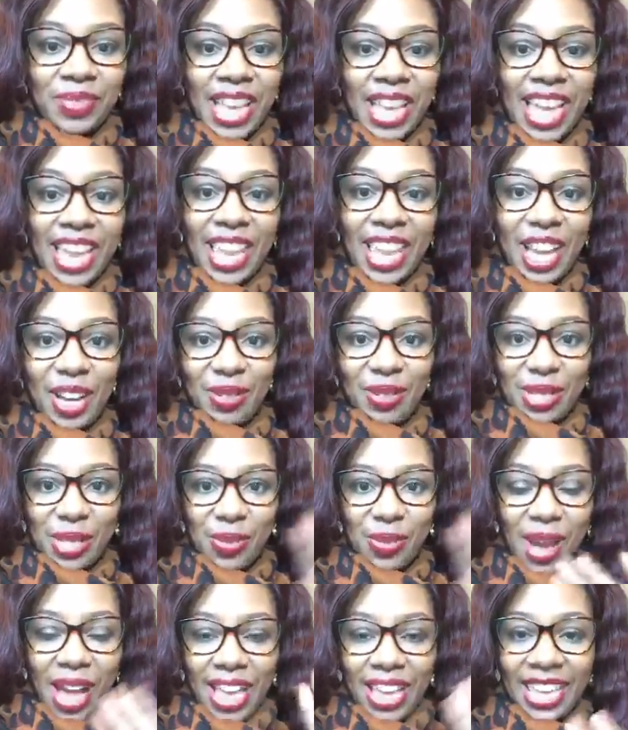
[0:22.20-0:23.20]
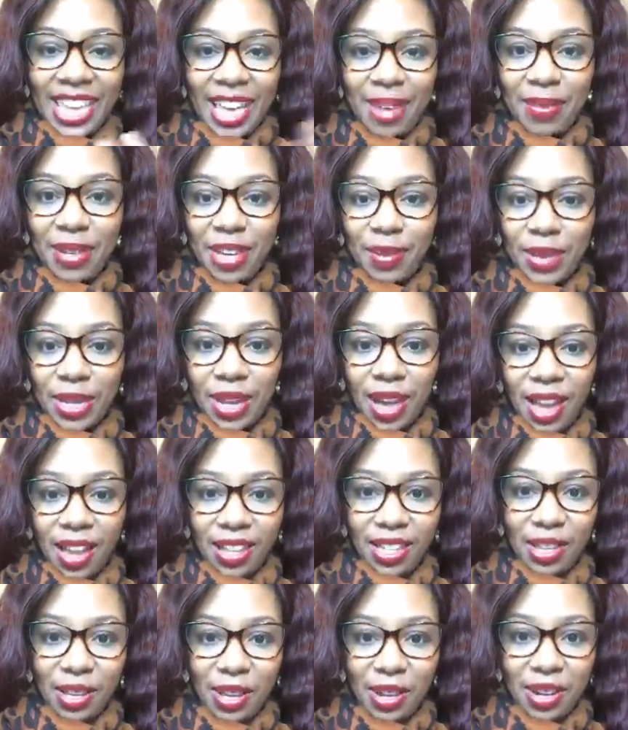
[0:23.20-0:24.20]
Hello, Twiggy. I'm going to be
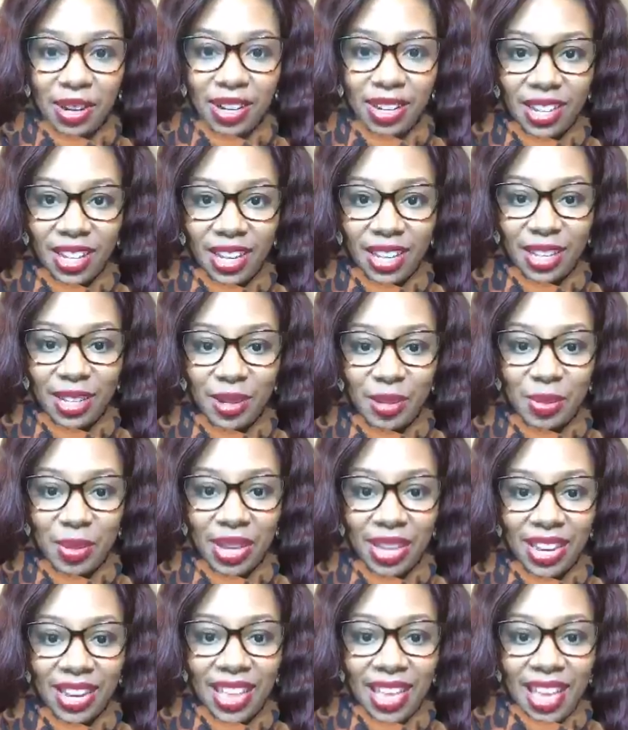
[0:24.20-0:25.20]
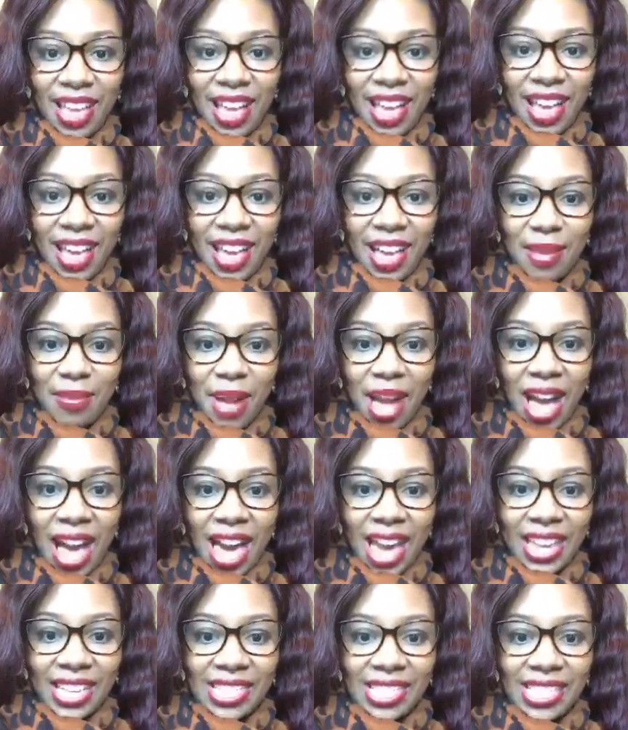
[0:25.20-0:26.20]
calling you here in a little bit.
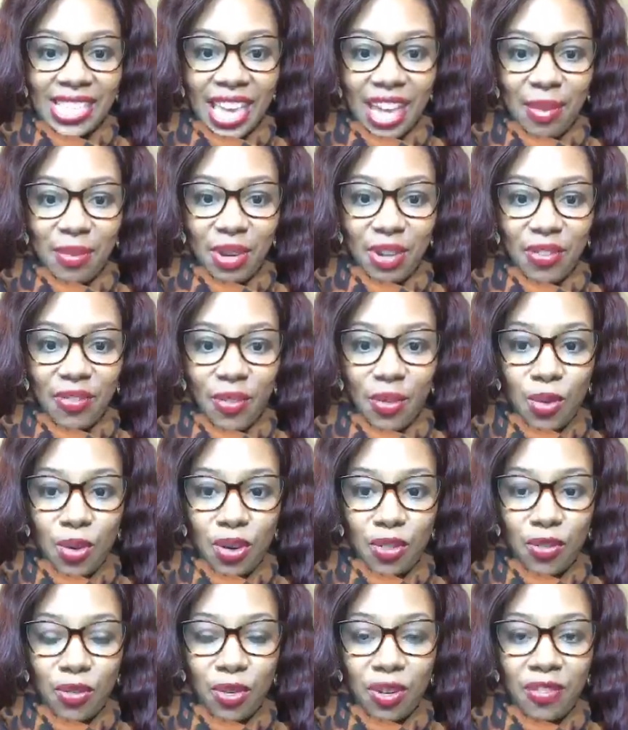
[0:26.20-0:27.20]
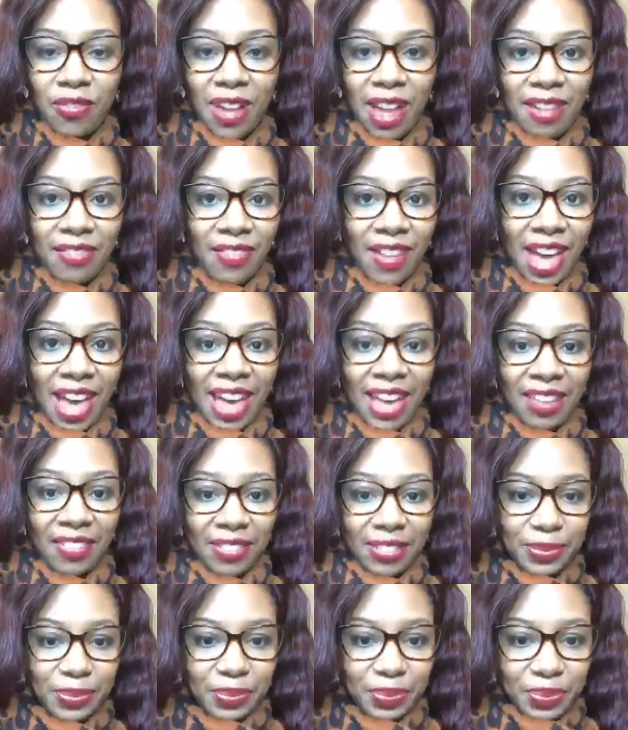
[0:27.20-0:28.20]
Hi, Sammer
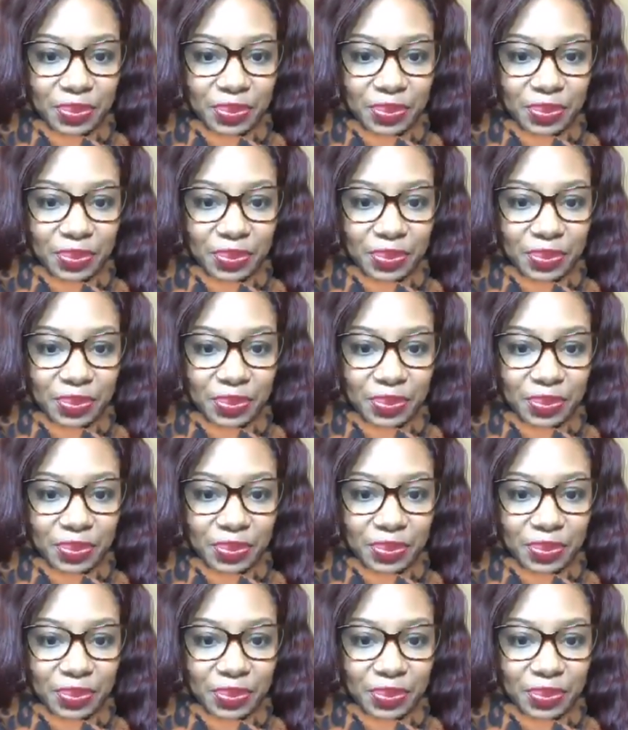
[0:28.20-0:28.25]
4455.